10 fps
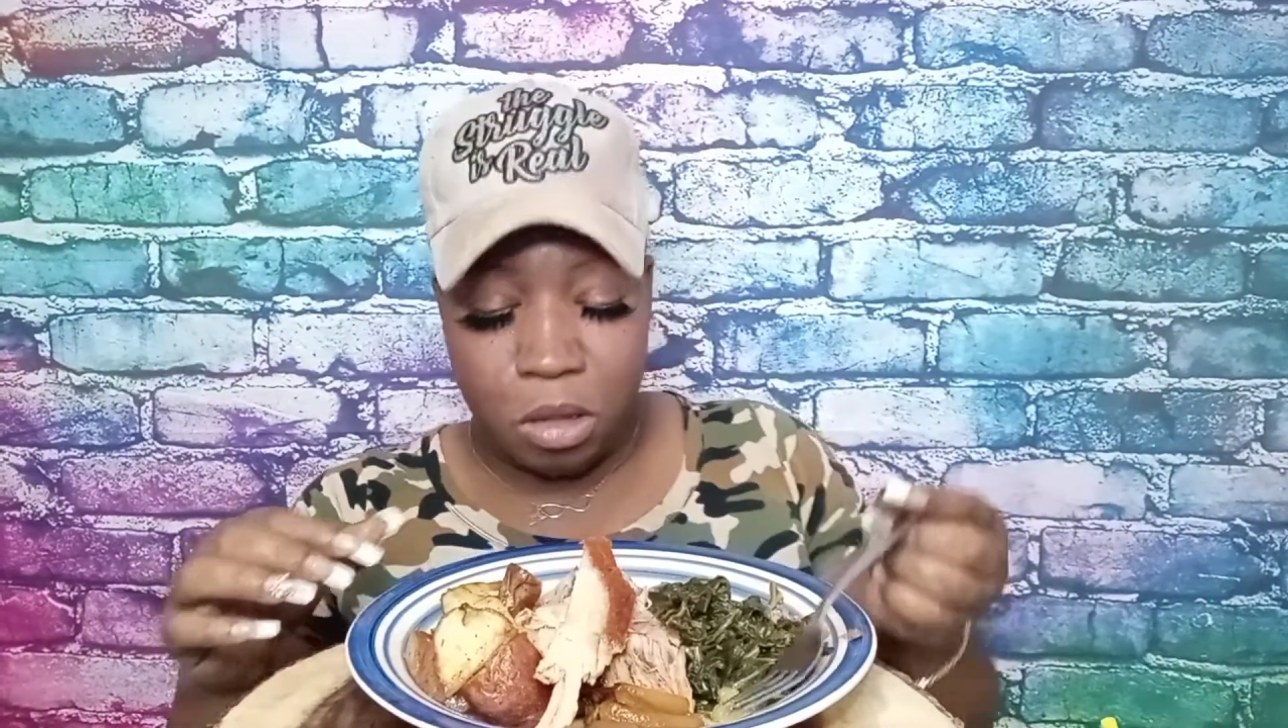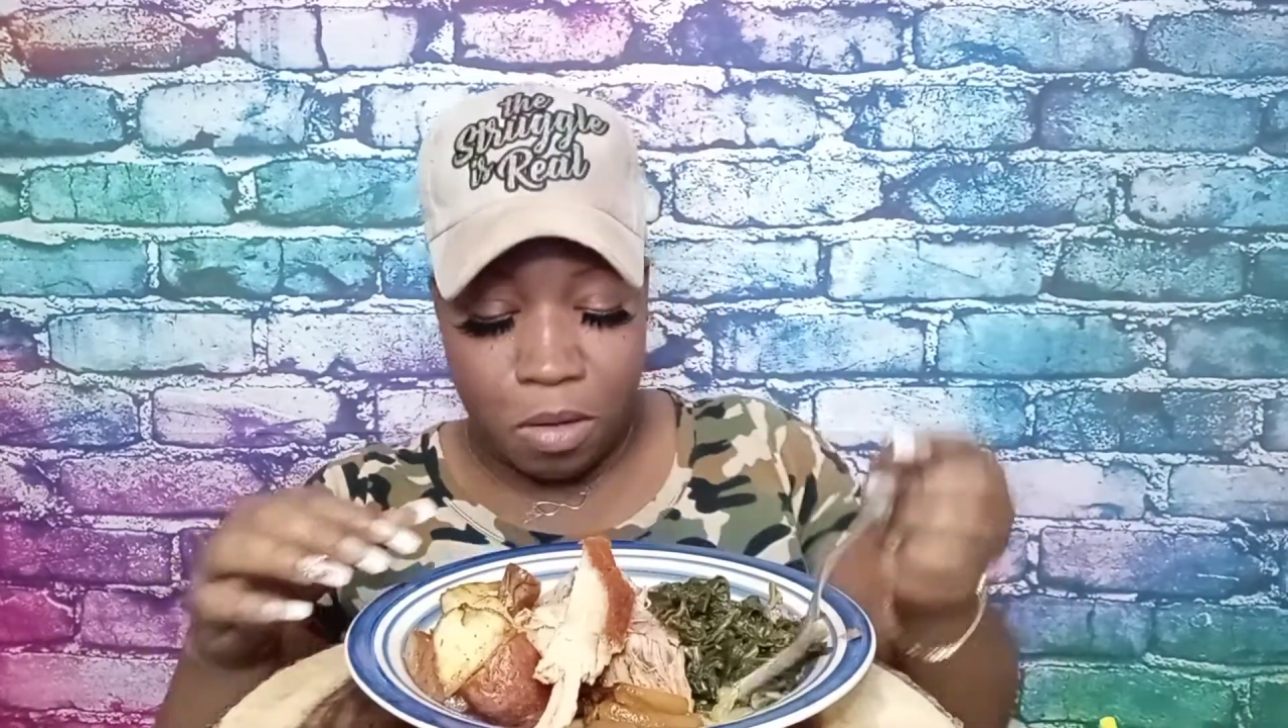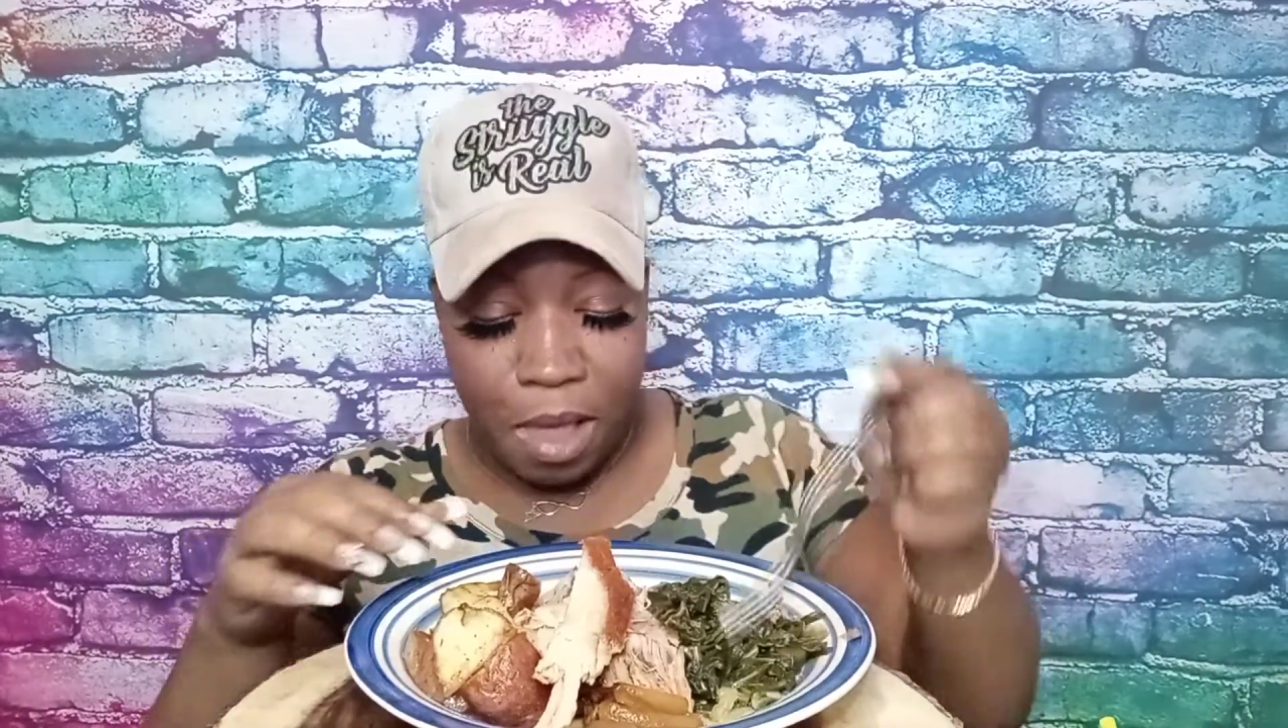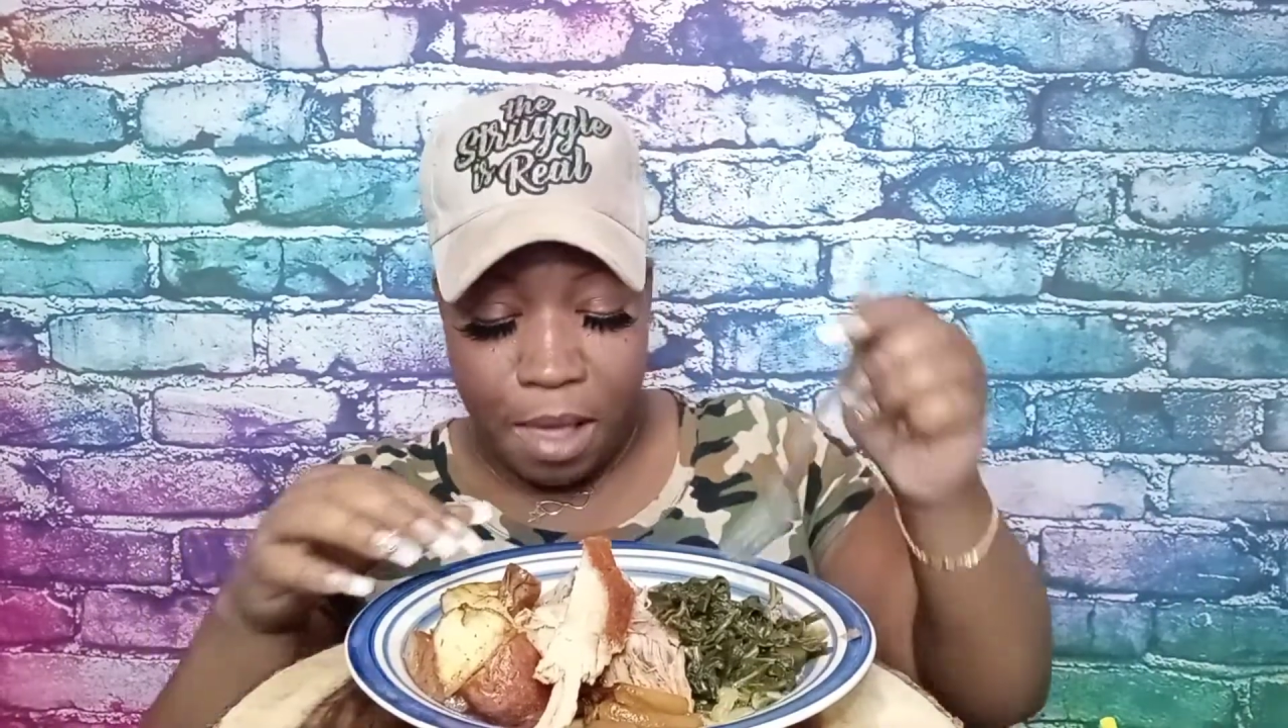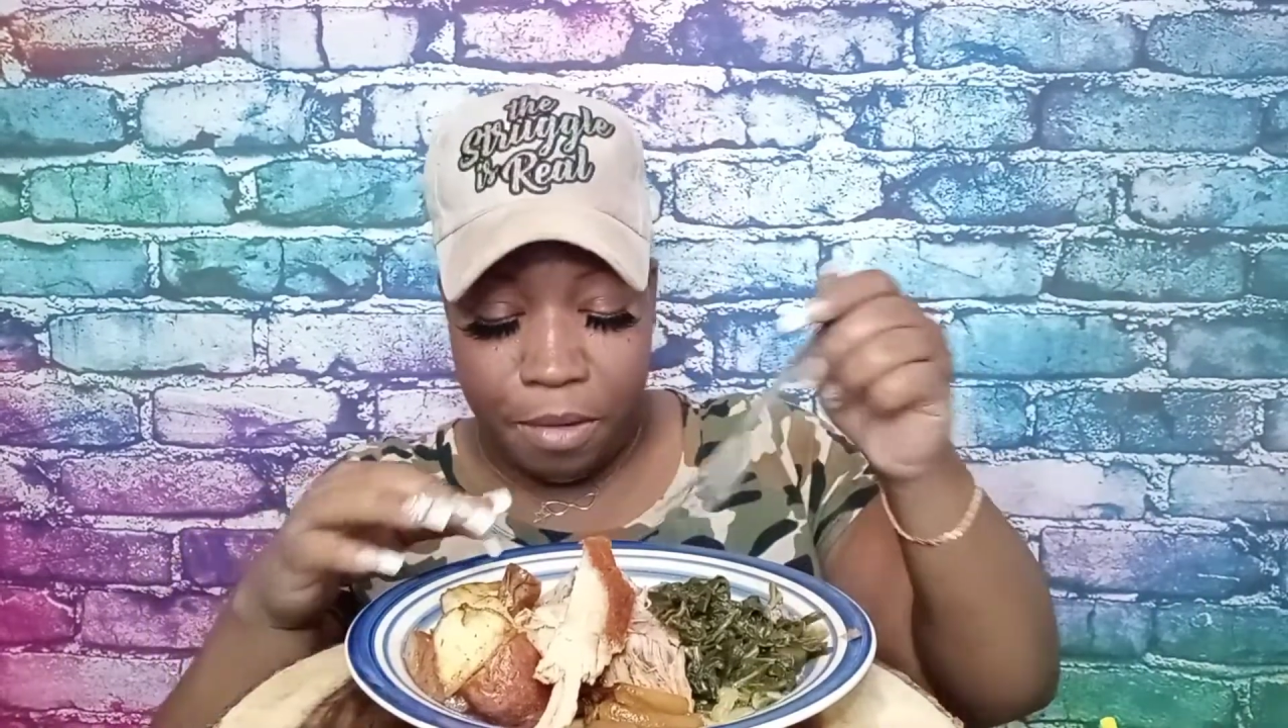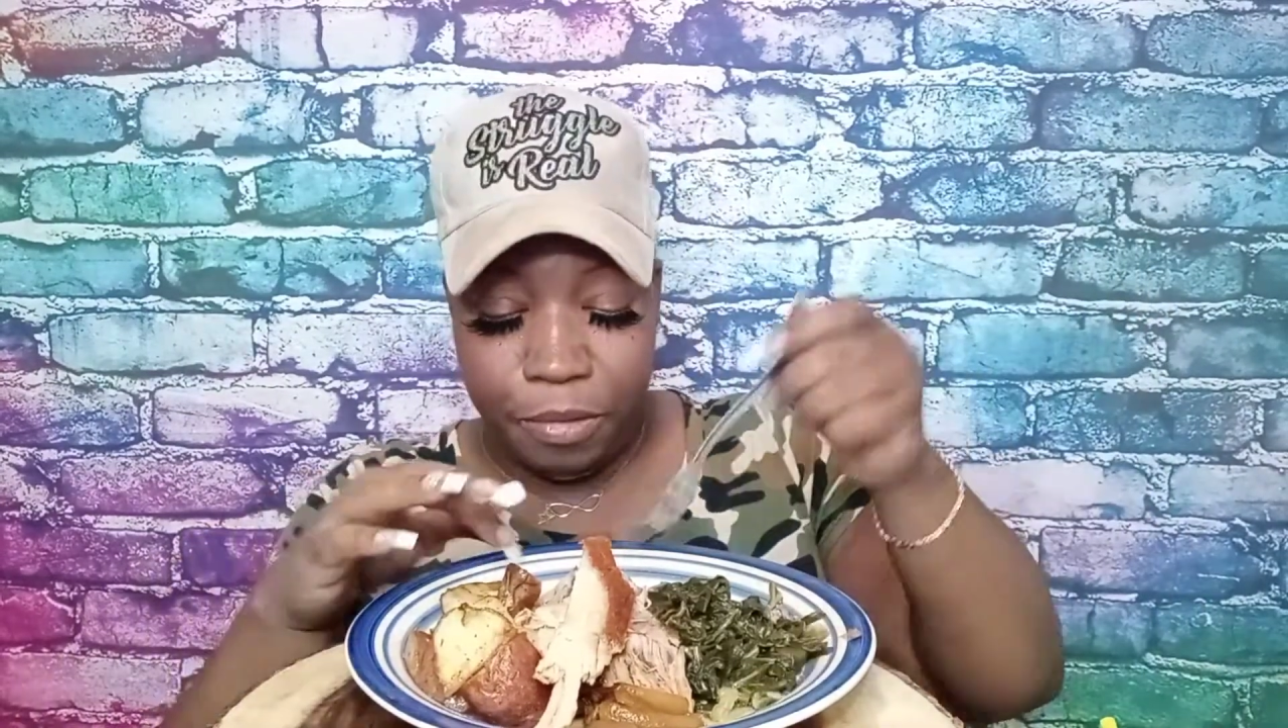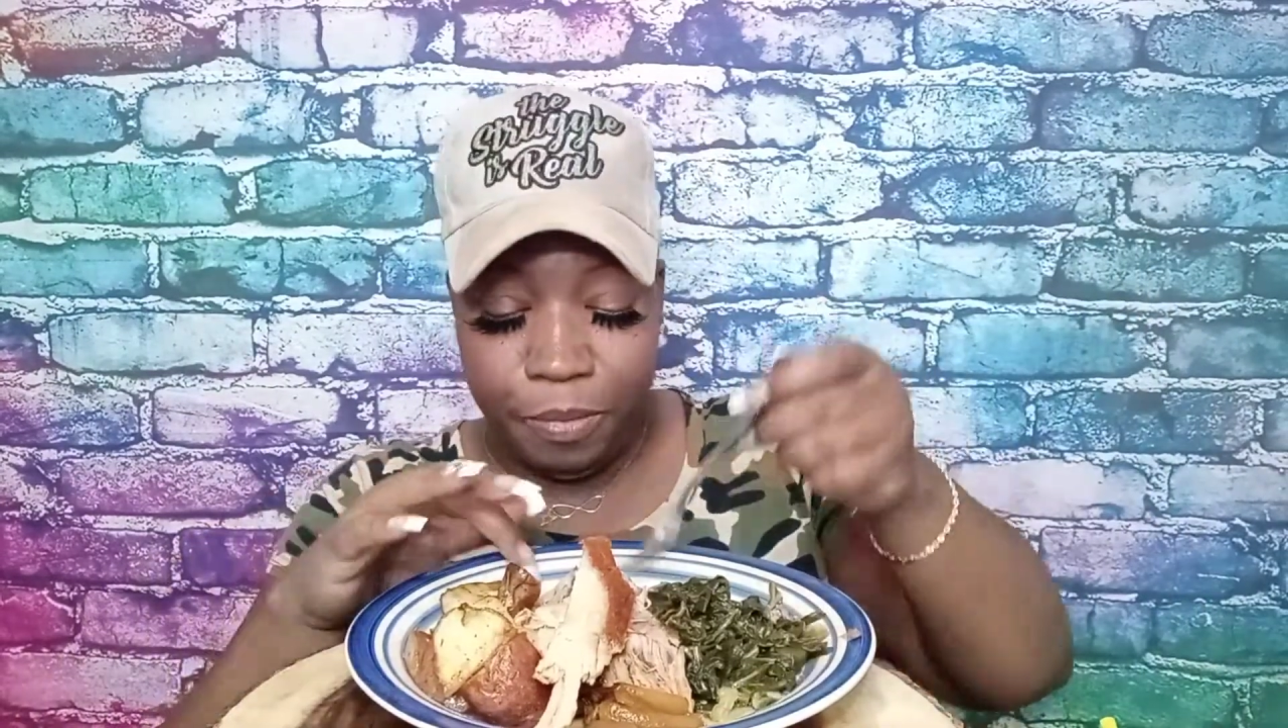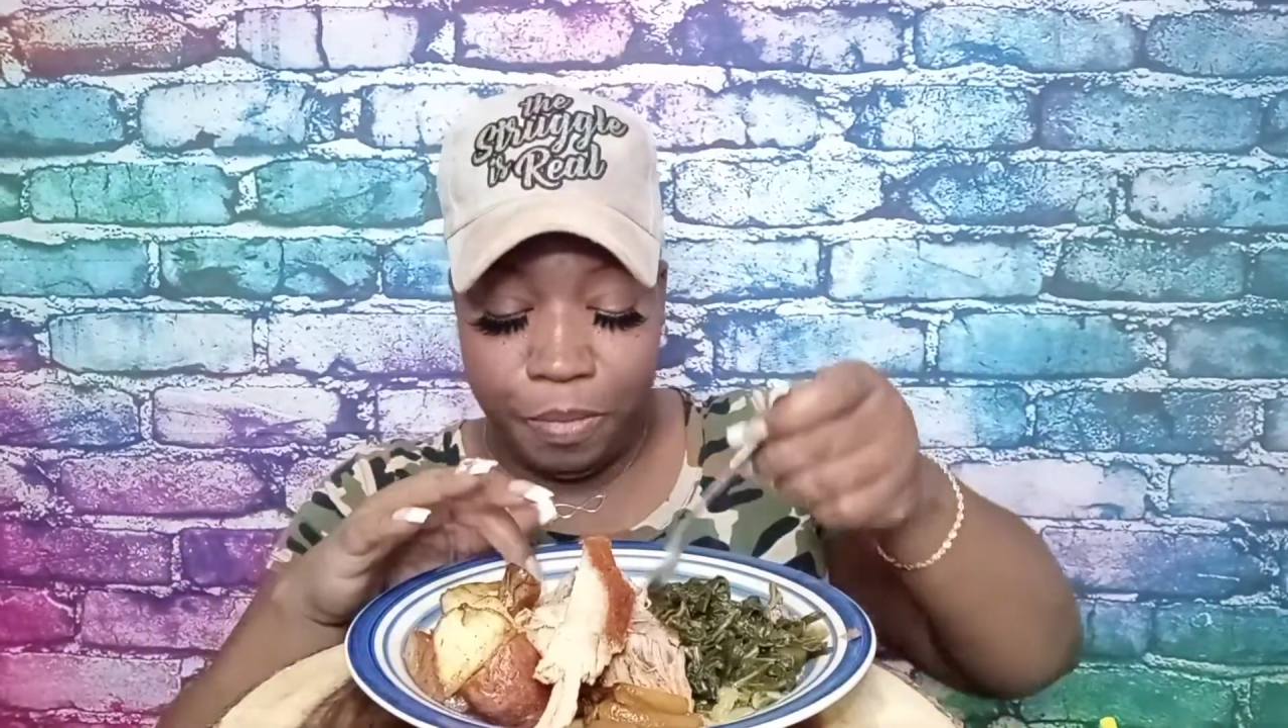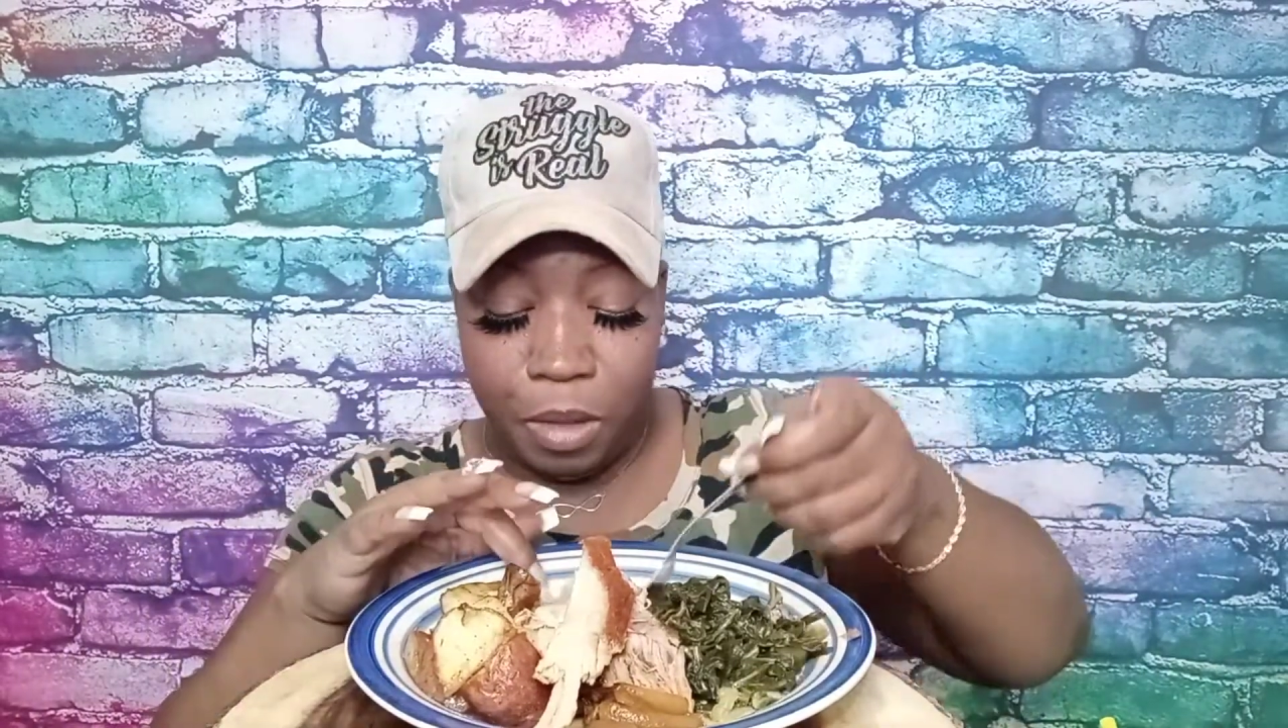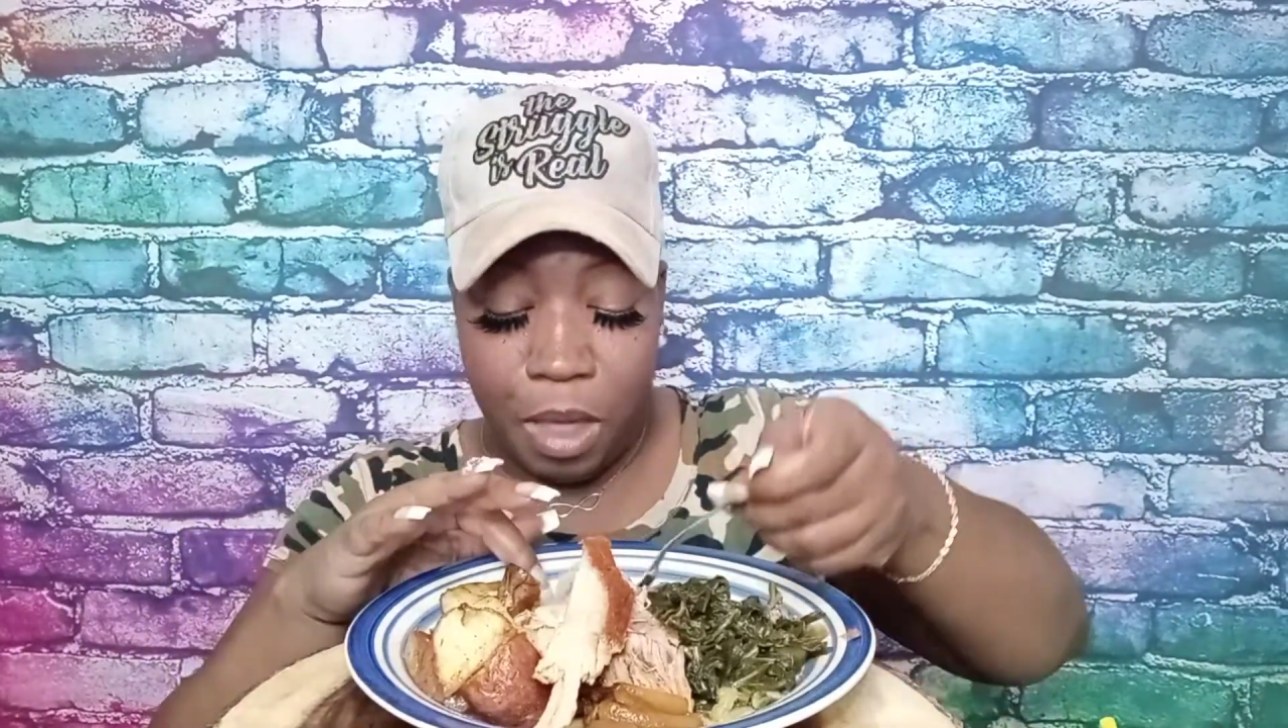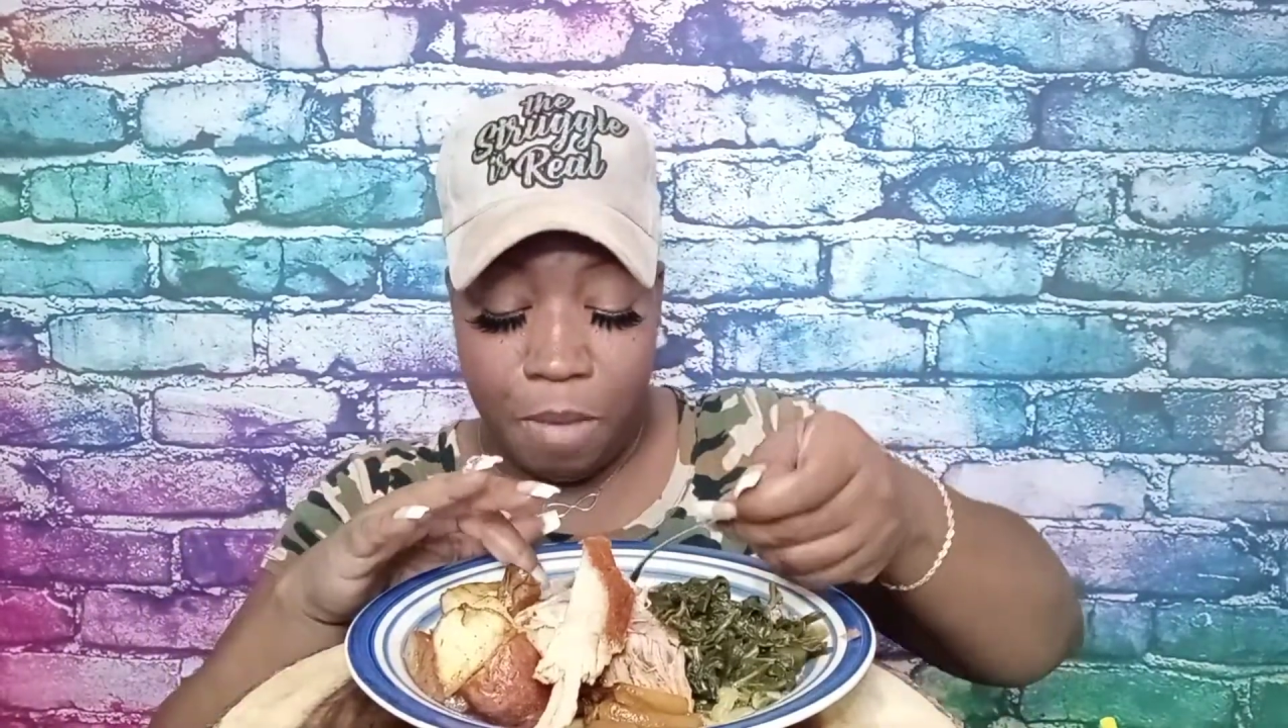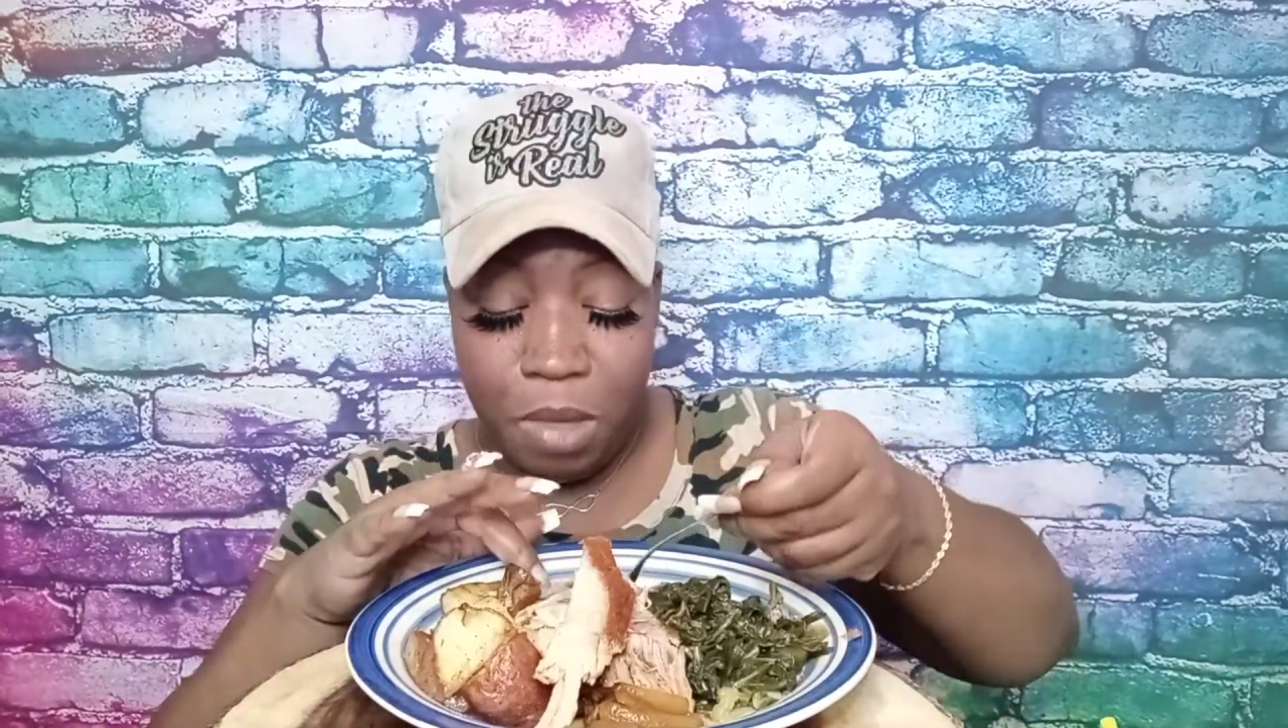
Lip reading: yeah, I'm